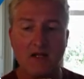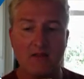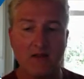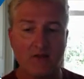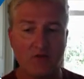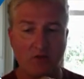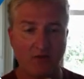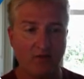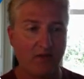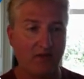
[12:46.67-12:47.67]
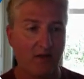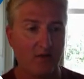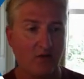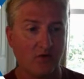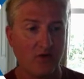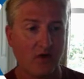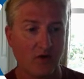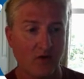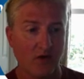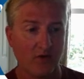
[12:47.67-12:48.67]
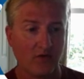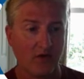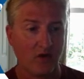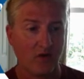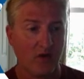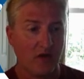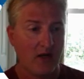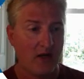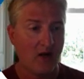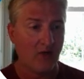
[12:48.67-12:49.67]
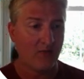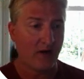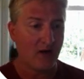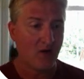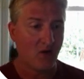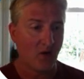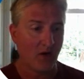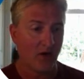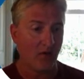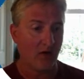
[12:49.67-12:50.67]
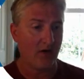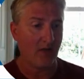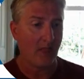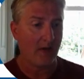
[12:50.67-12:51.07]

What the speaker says: That you can see exactly what you see. You can go ahead and say, here's my URL, right?